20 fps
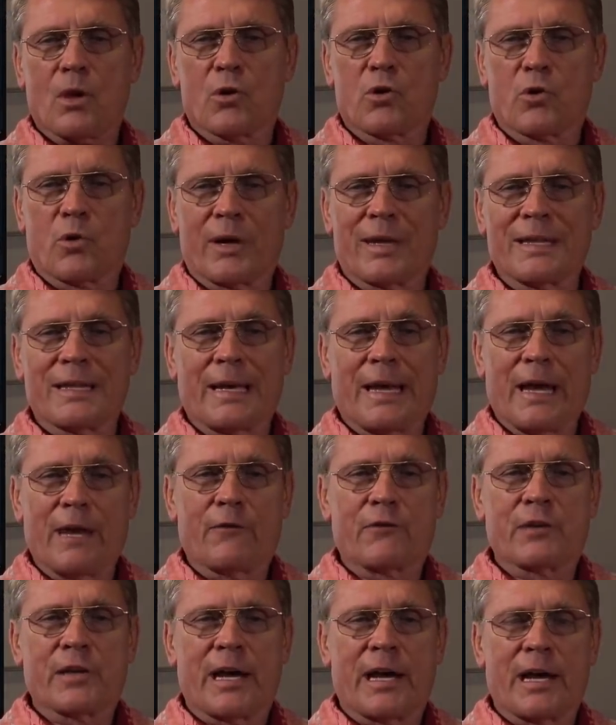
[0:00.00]
during the
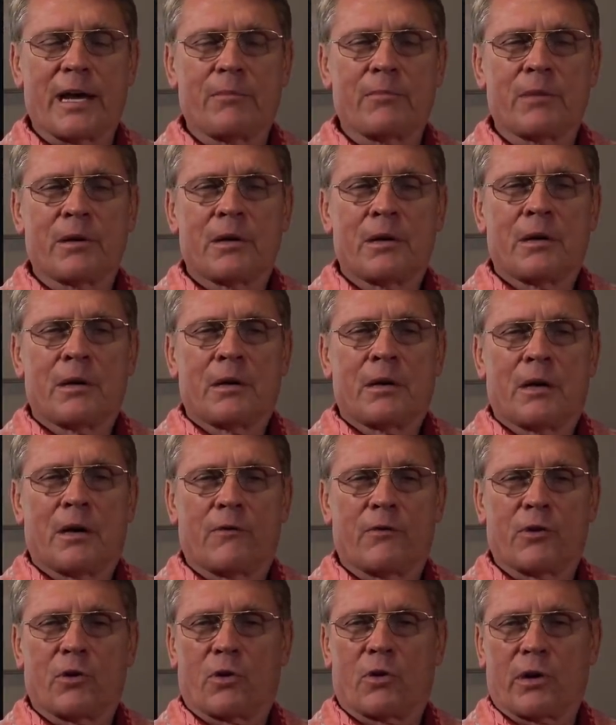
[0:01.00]
lifetime
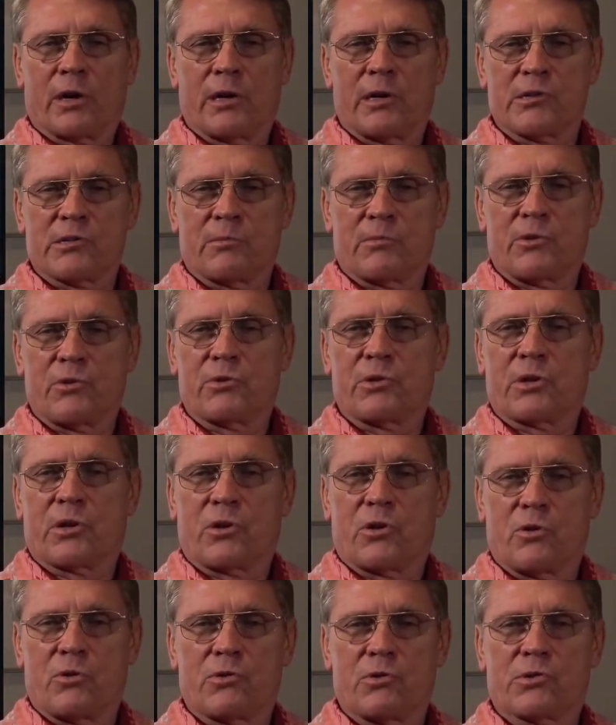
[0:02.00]
of an organism due to
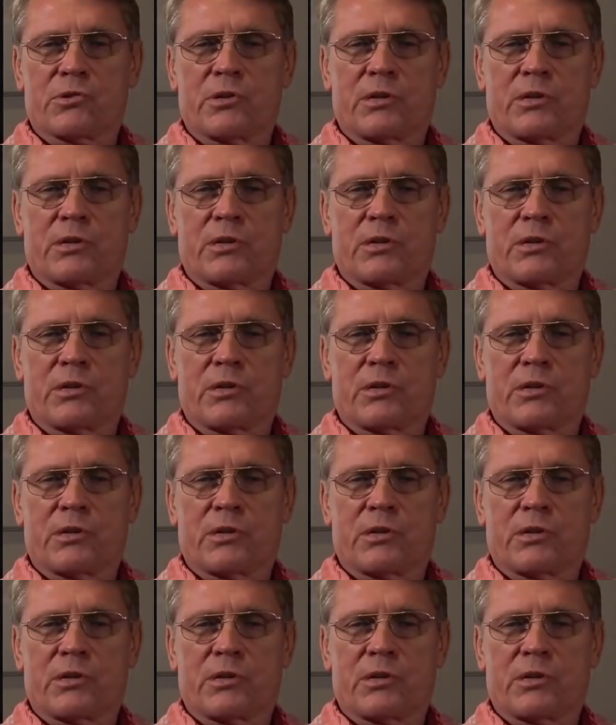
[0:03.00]
use,